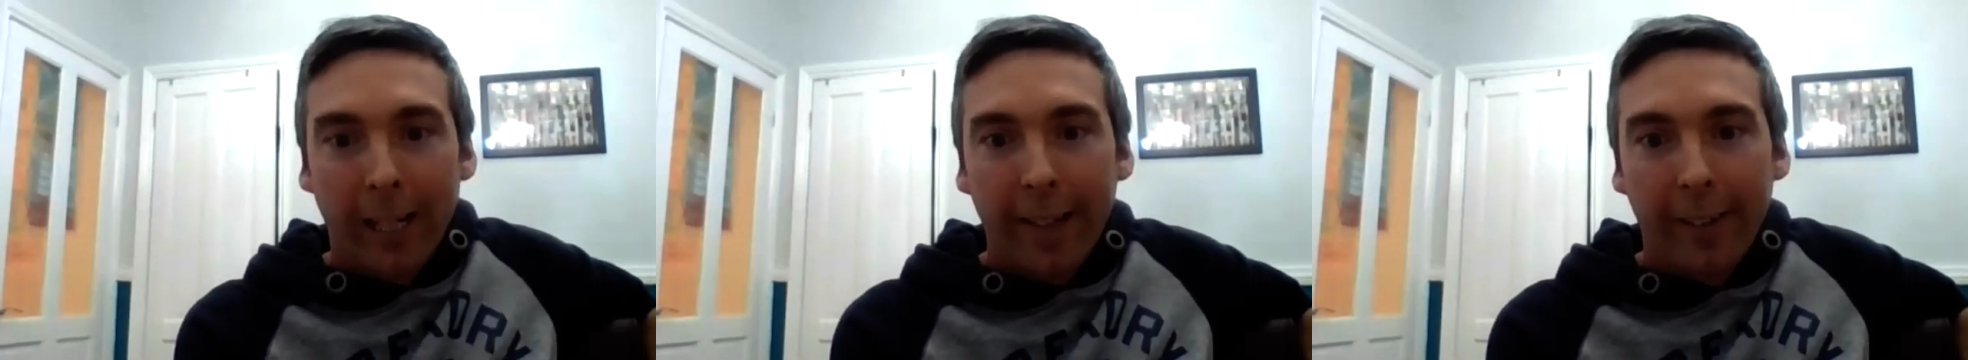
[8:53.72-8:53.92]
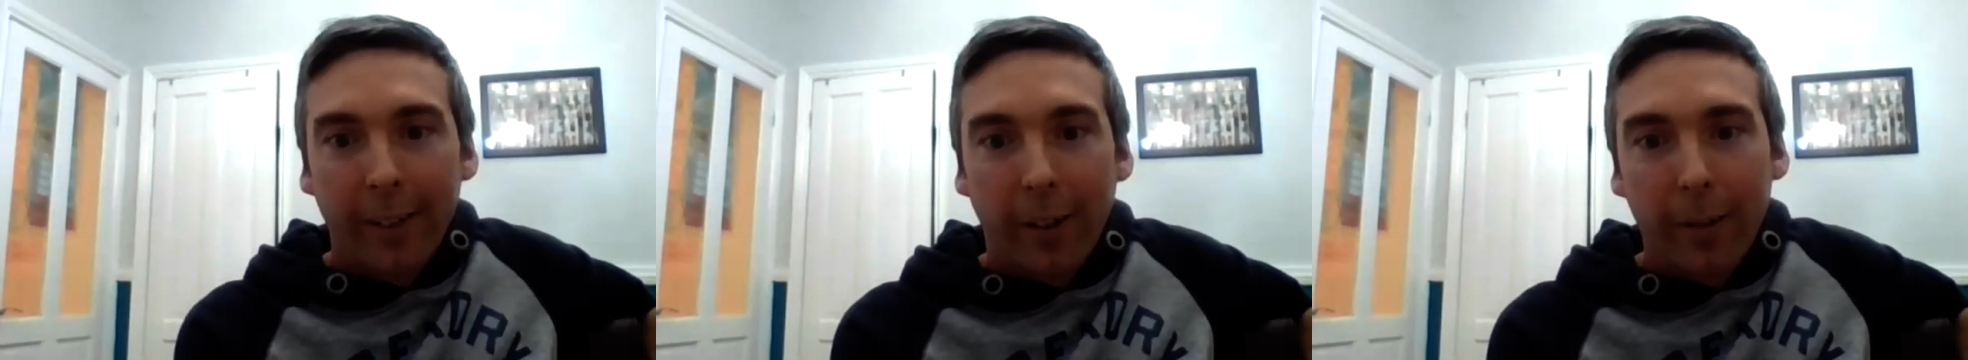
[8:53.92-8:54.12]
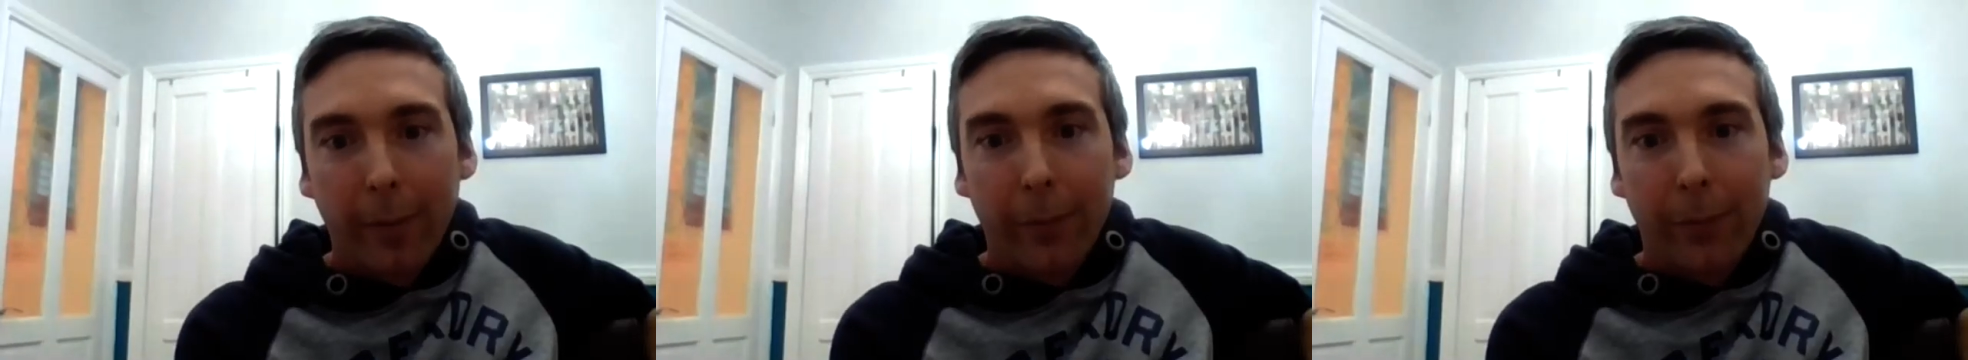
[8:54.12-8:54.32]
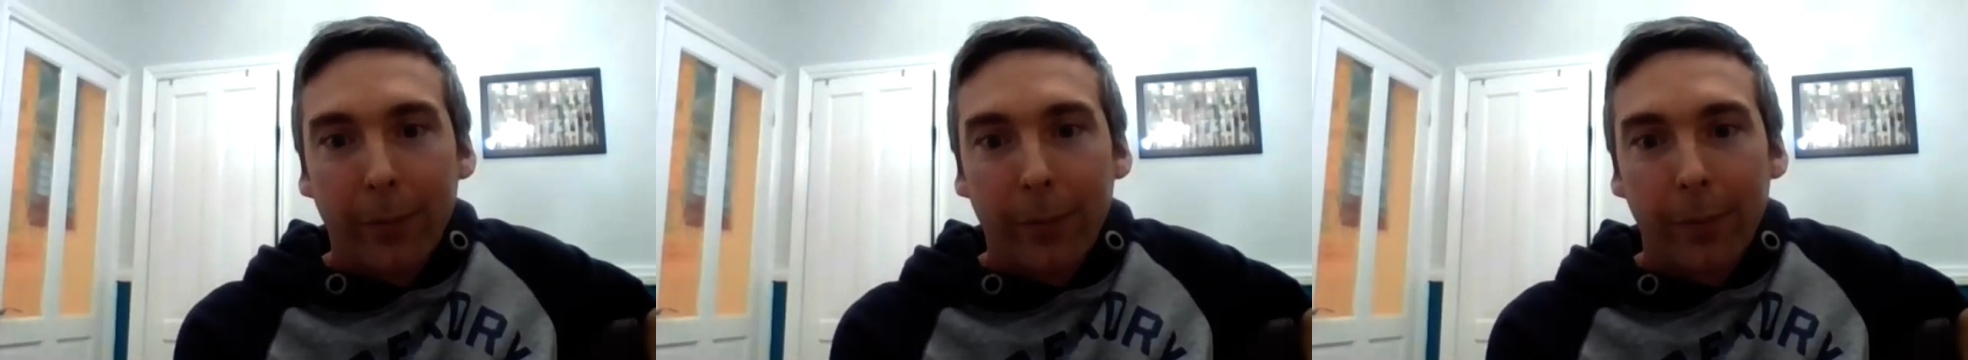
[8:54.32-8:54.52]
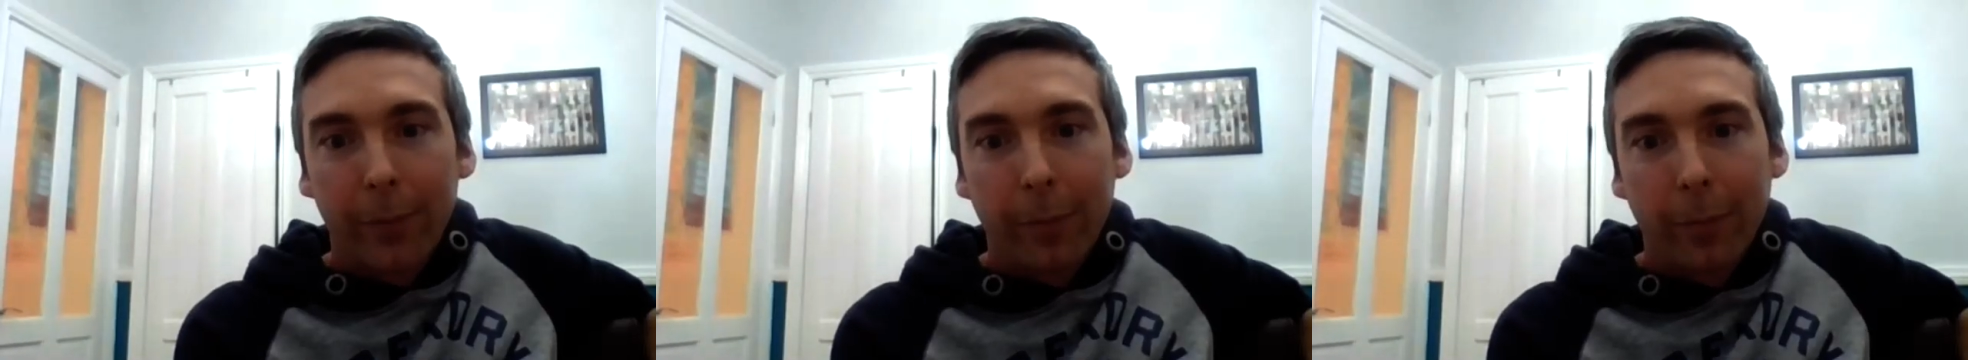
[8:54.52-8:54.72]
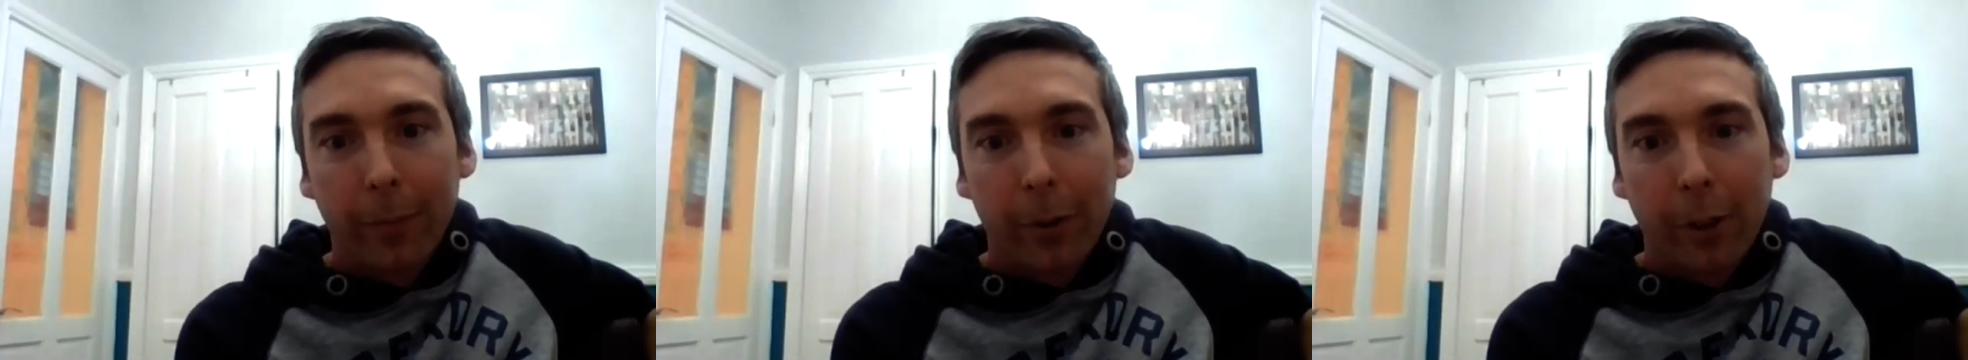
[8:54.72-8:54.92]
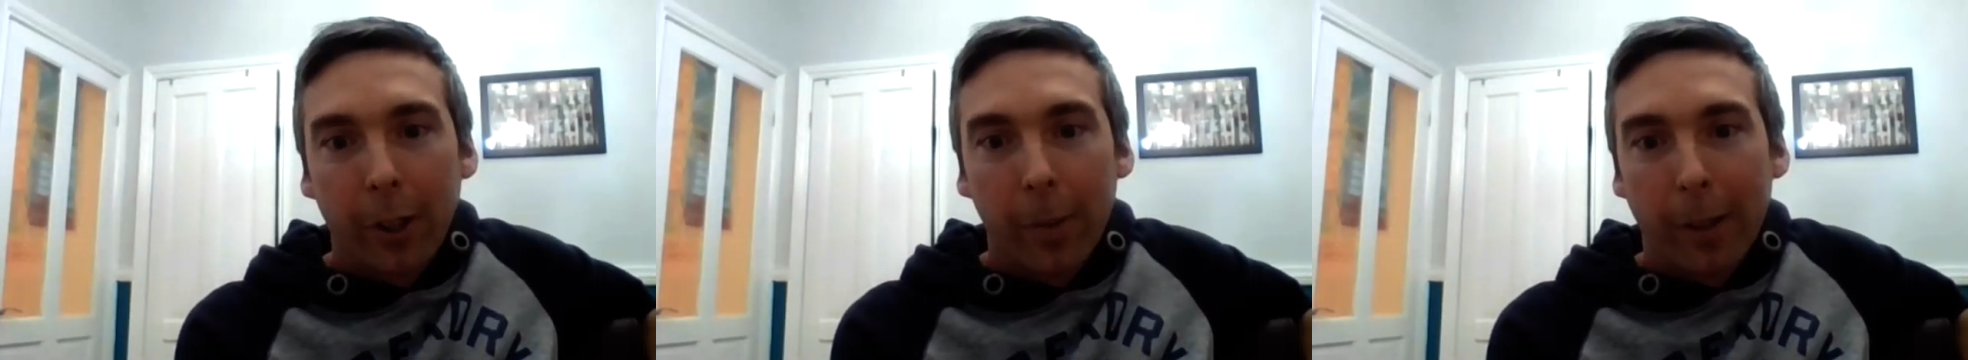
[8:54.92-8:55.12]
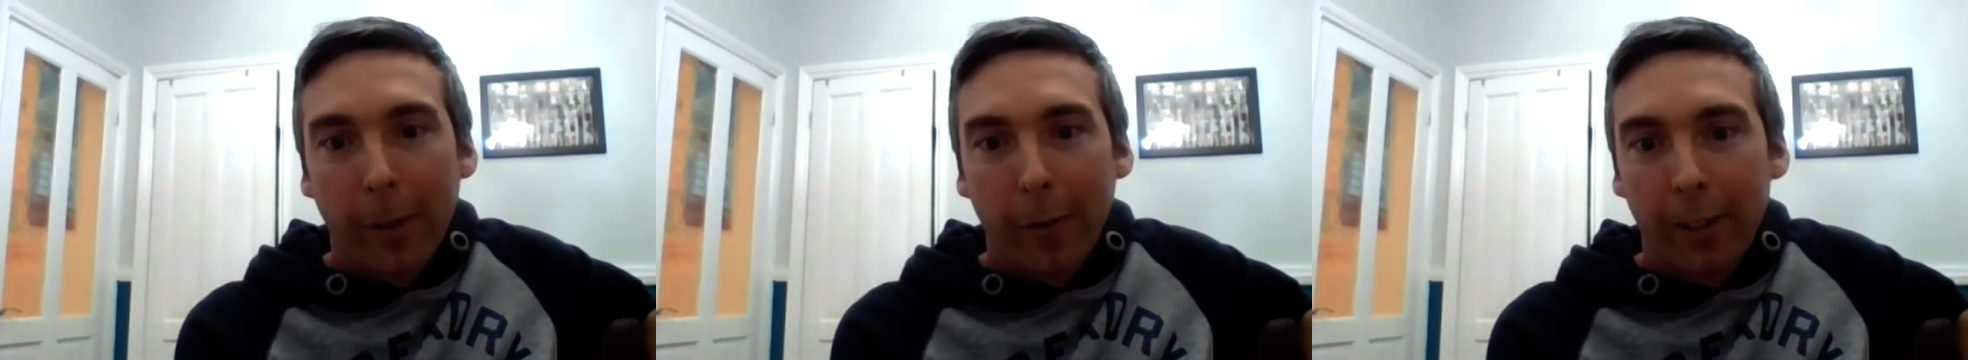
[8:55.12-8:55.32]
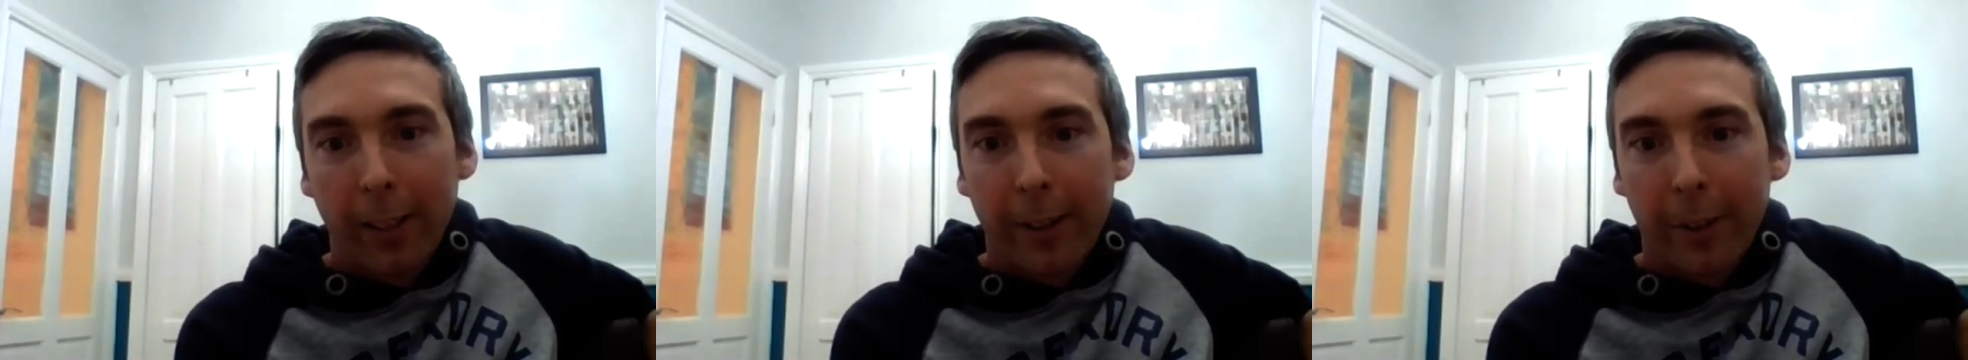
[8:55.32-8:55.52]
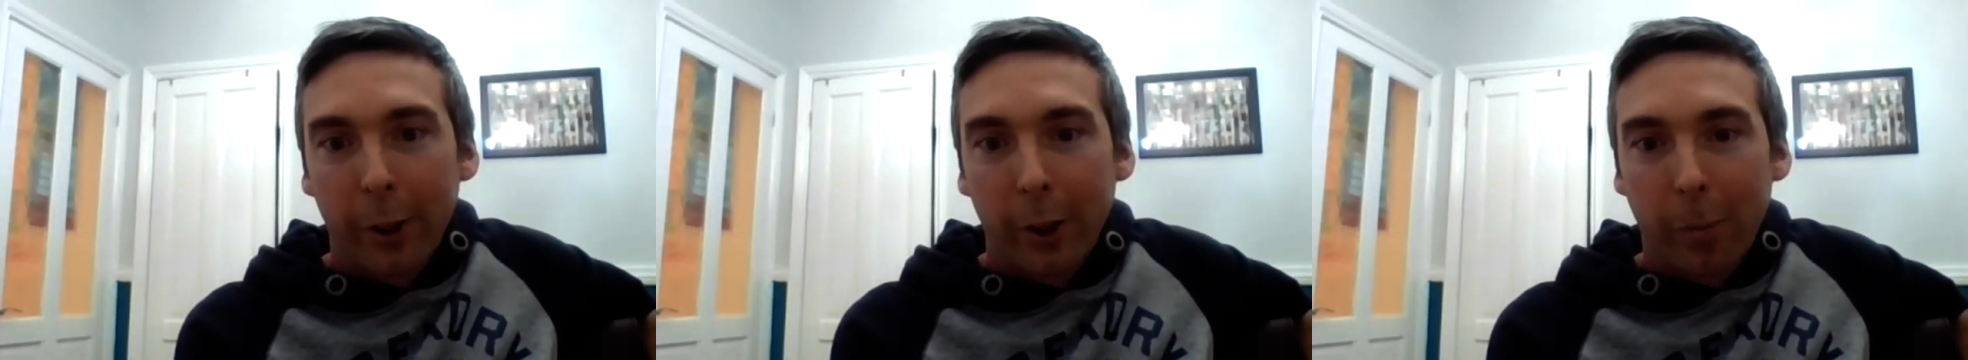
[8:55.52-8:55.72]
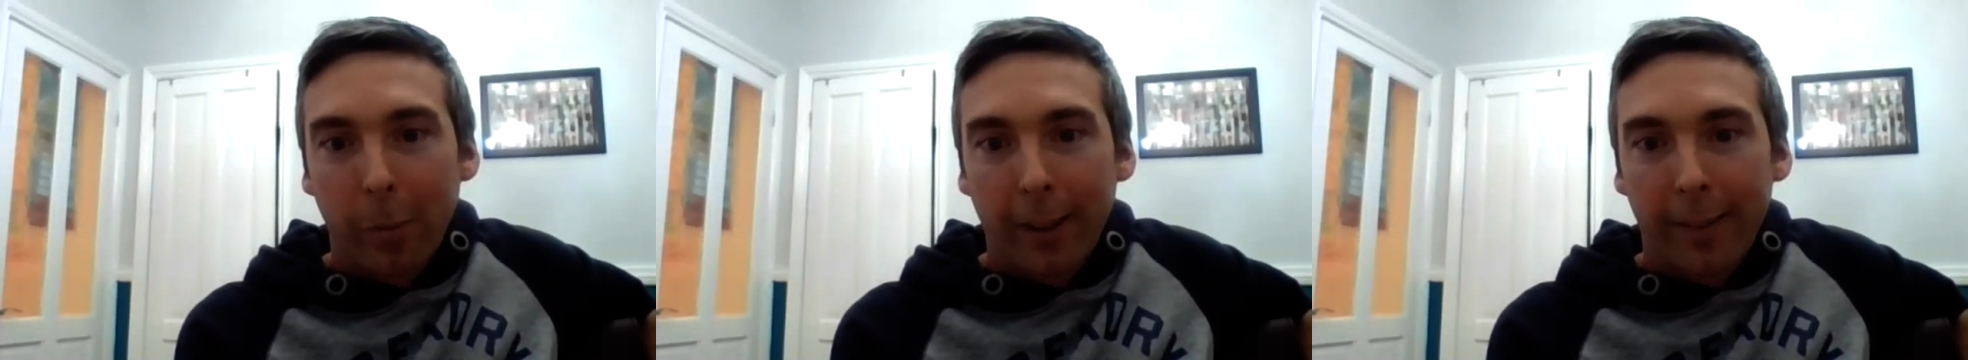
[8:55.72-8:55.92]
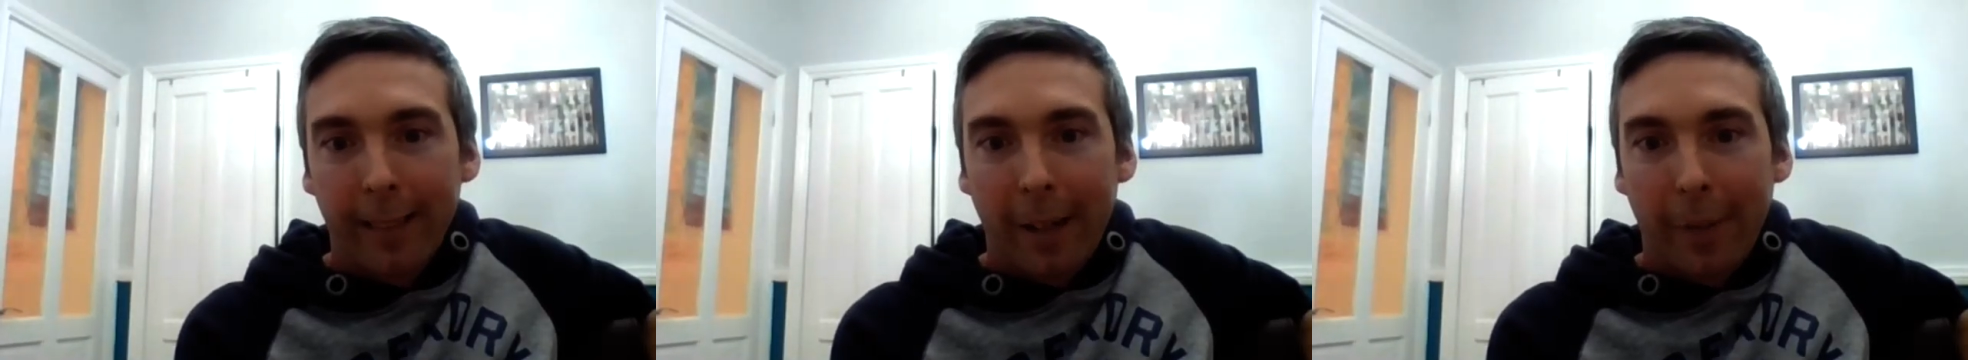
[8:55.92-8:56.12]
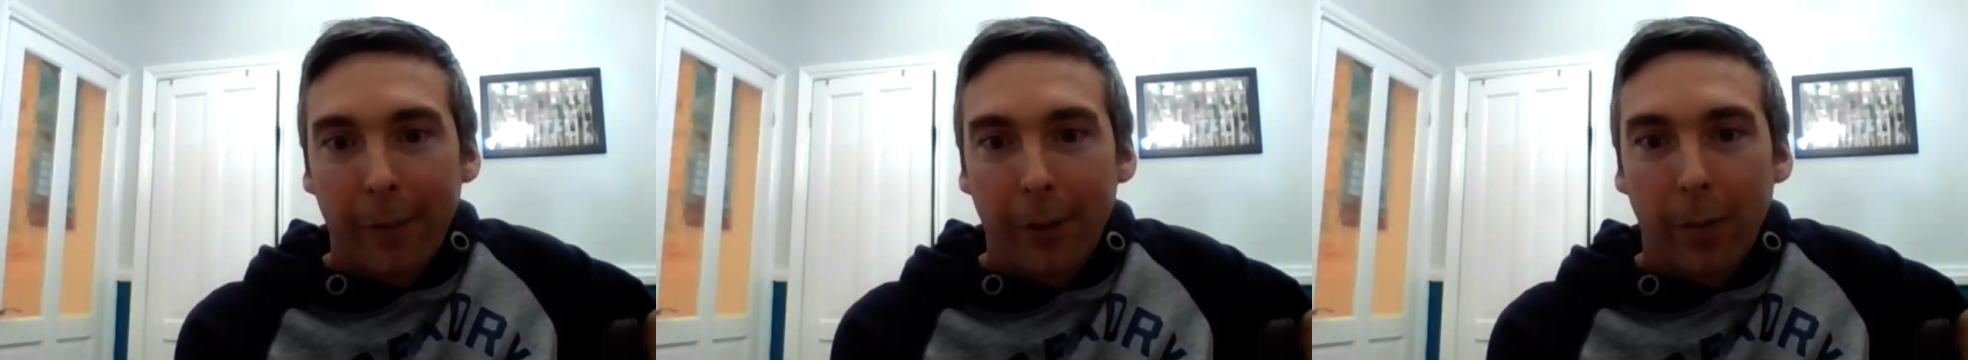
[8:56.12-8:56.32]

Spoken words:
and I've done a bit of research myself.